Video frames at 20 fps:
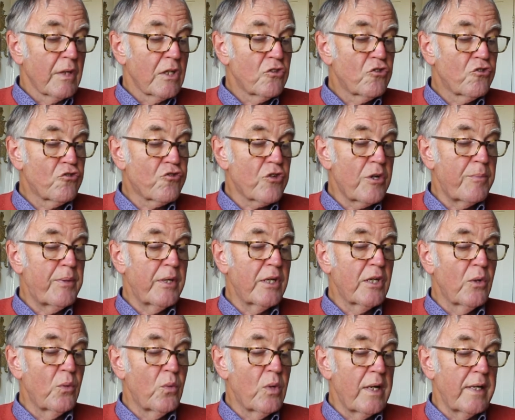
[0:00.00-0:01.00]
stripping
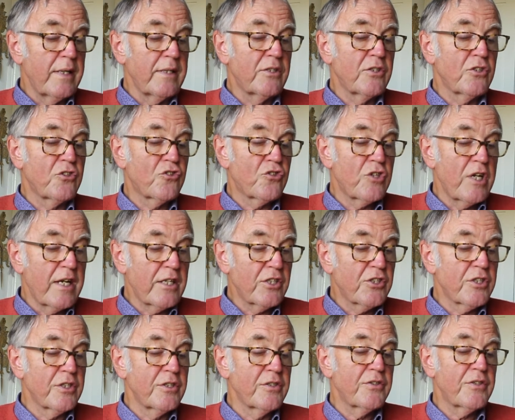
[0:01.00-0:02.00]
away
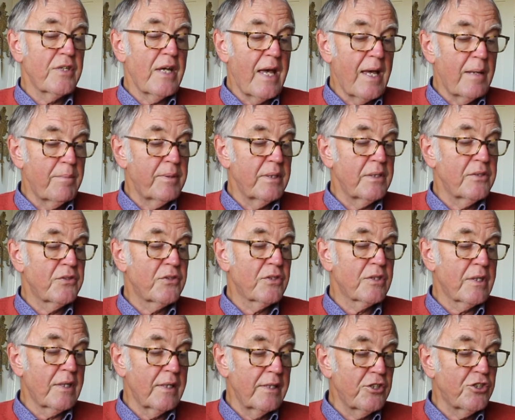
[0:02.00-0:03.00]
distractions, habits,
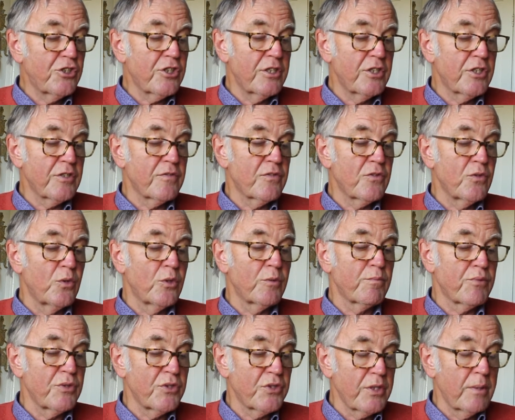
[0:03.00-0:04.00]
cliches of thought,
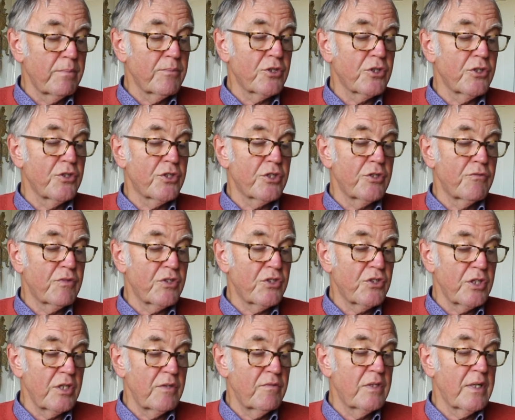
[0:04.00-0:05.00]
presumptions and
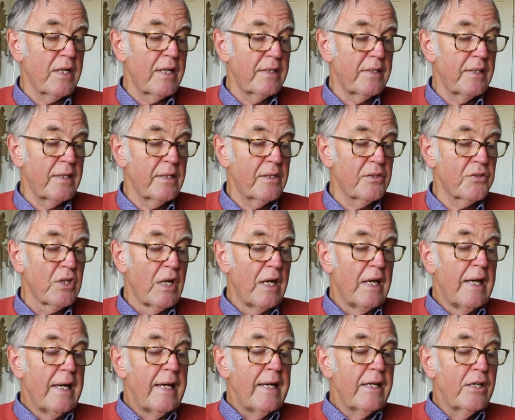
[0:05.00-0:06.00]
received ideas
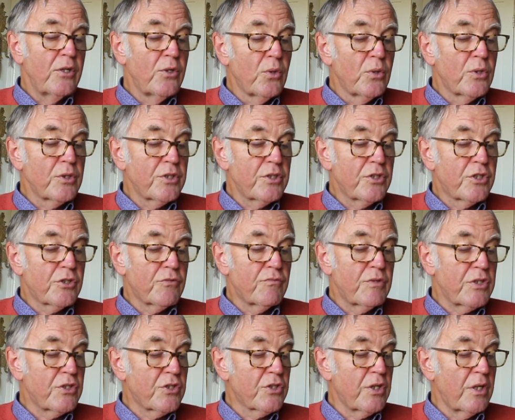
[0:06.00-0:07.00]
in order to
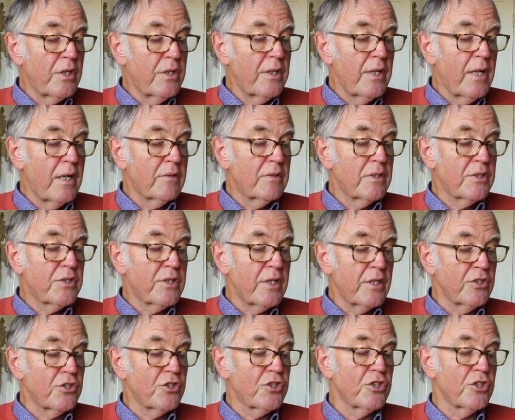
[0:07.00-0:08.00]
return our
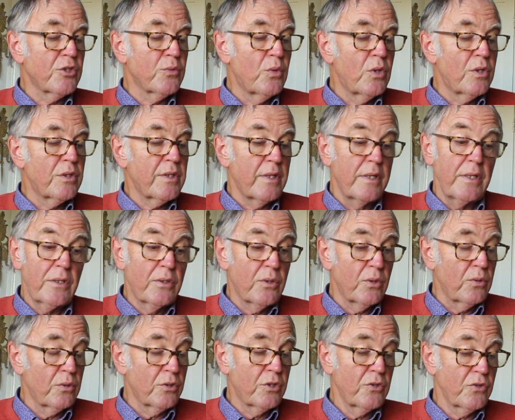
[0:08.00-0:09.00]
attention to what
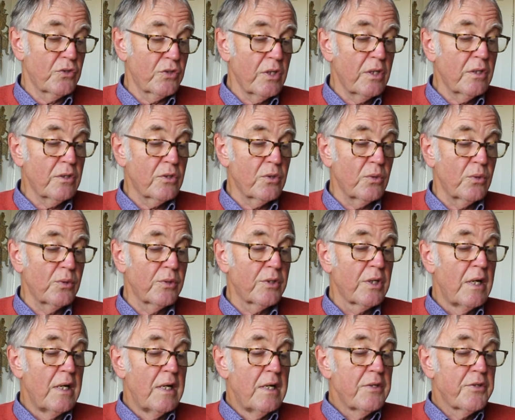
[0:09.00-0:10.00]
Husserl called,
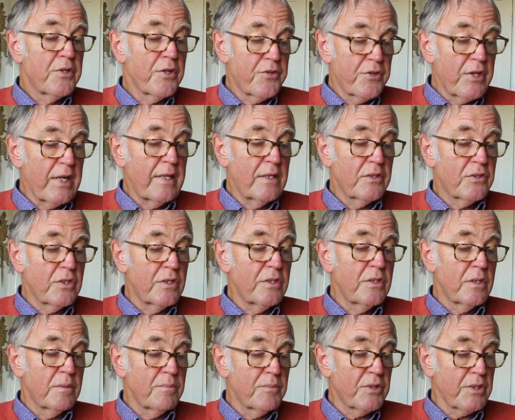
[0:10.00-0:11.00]
the things in
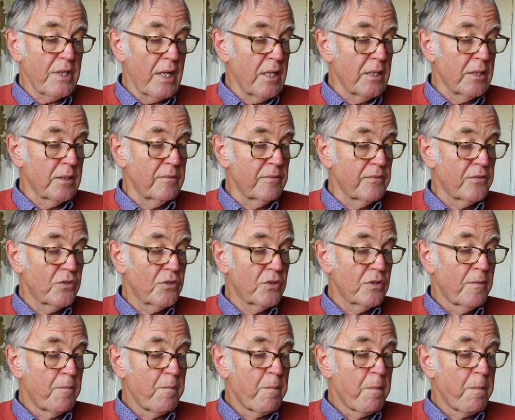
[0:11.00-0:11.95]
themselves.